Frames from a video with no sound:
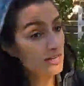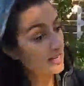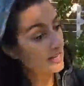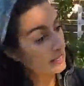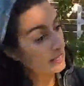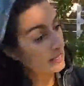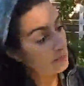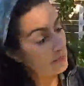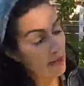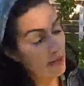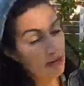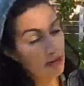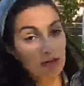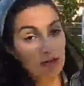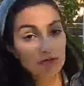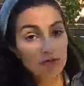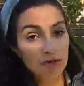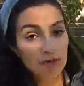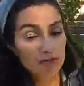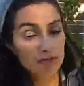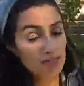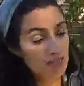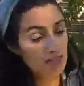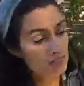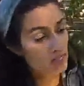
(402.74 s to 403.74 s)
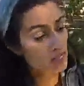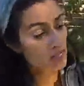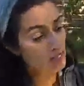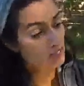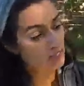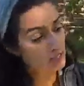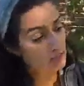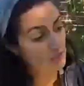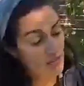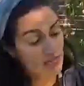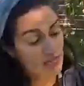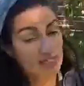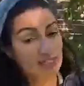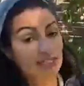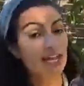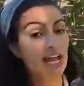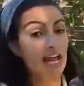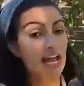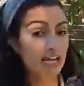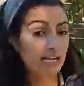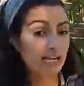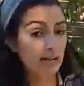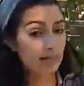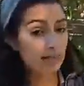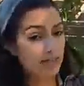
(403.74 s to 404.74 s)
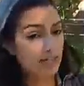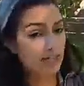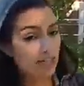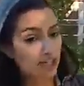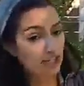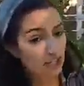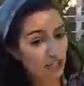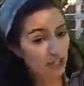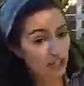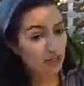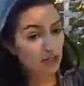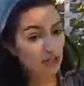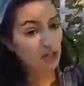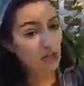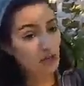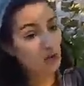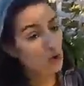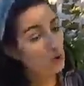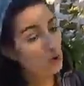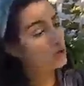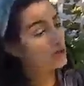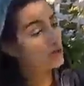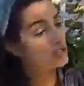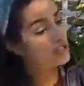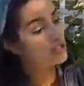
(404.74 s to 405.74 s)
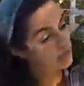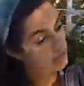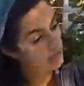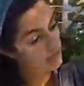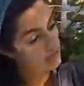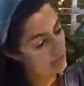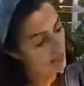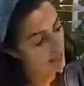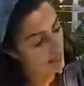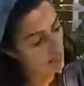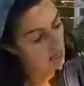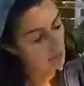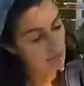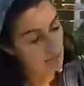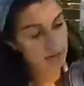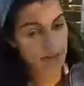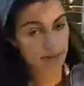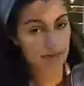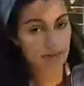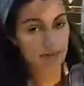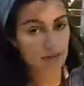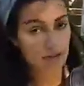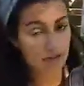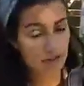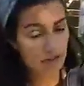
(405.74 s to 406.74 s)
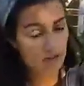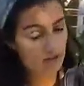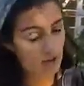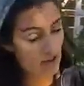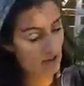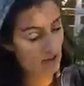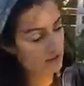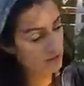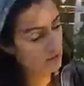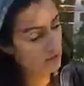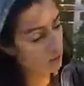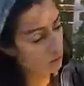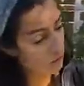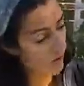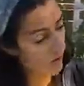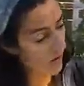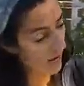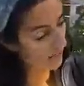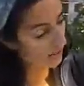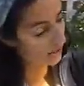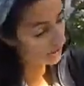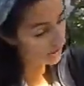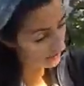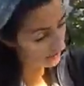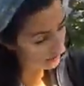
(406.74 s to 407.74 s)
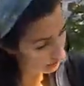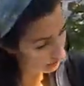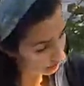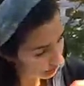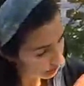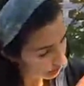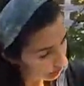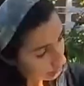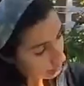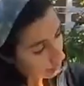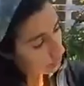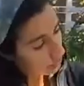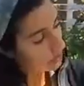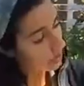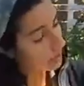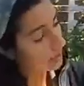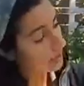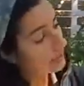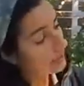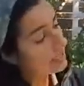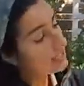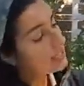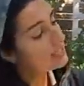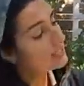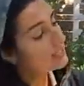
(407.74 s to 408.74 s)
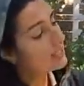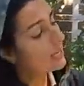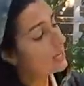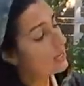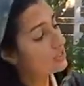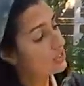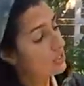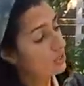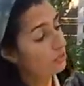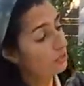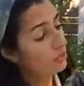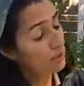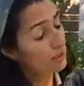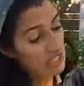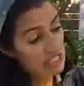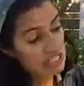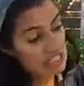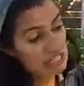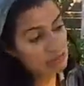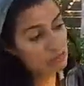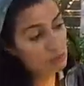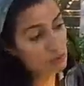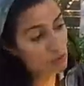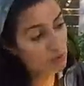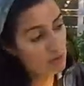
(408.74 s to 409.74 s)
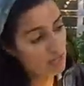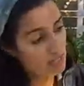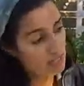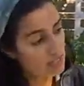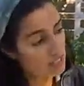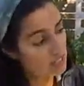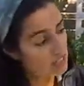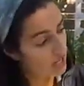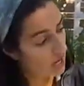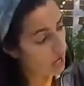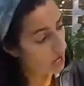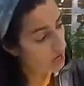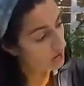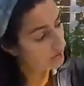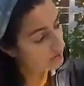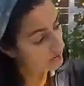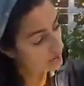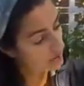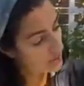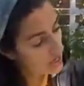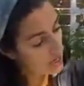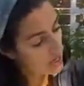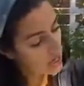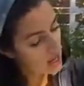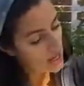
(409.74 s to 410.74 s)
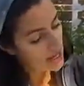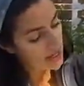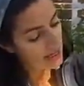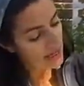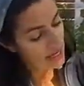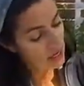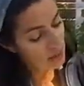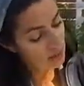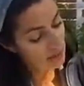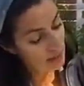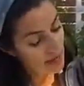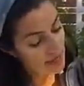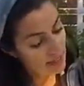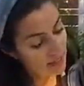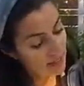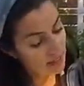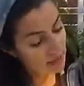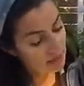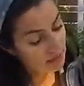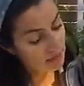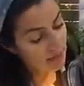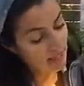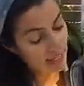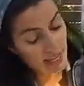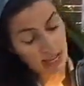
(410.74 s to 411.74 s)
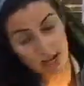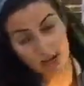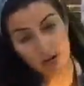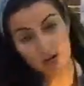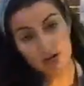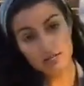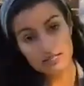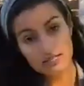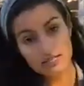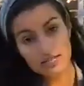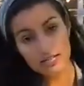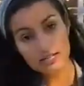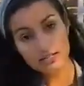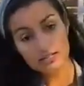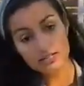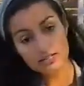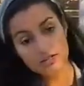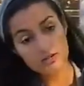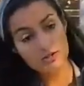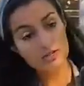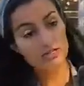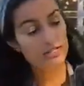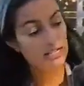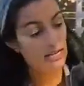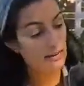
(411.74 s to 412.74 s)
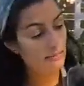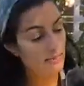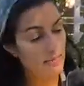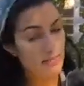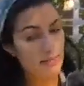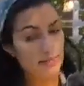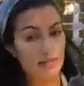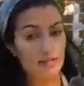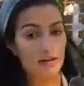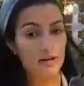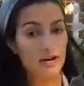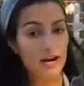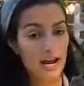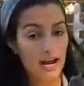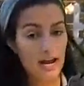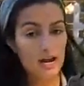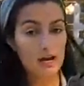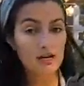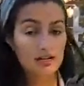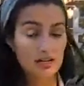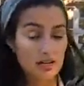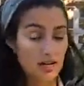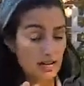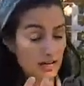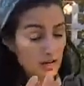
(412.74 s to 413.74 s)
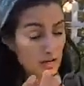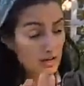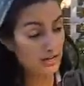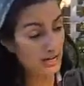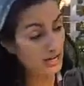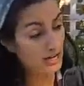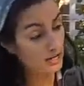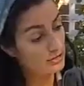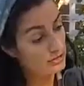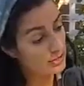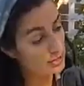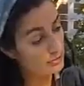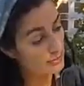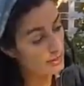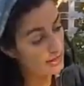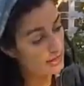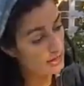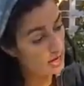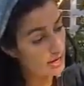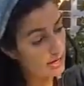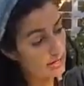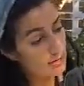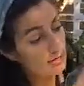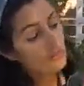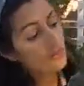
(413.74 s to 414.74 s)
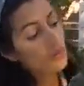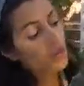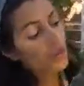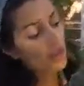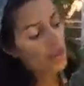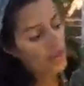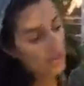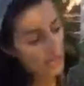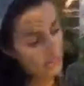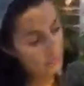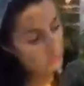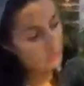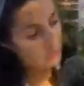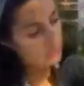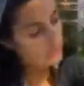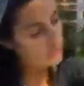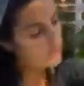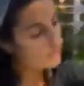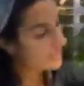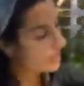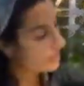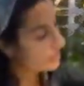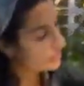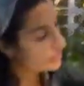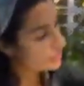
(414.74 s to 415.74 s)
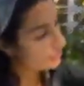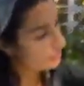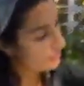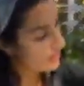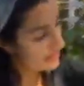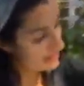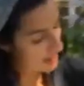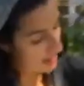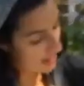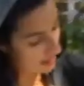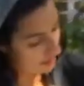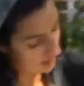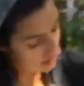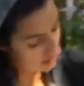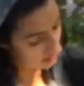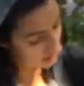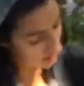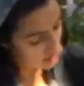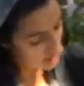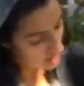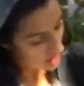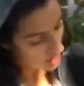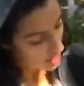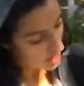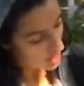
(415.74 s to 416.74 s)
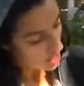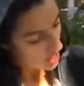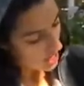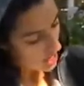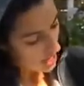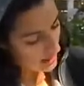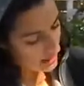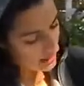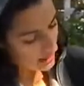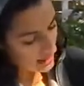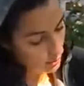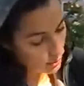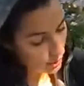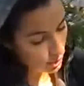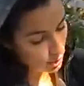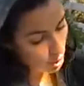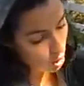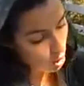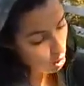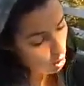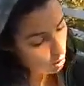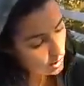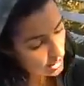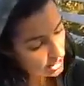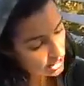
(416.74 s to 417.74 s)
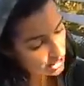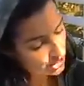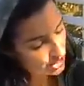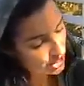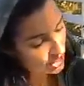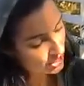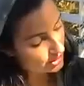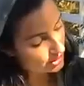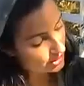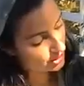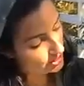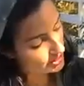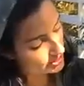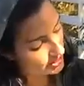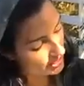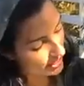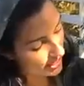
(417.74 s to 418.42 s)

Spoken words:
the heat better from the sun. So that's an adaptation or something that helps them to survive in the wild. These scales are really smooth and soft. They are made out of keratin. So the same thing that our hair and our nails are made out of is what the scales are made out of. And they will always shed their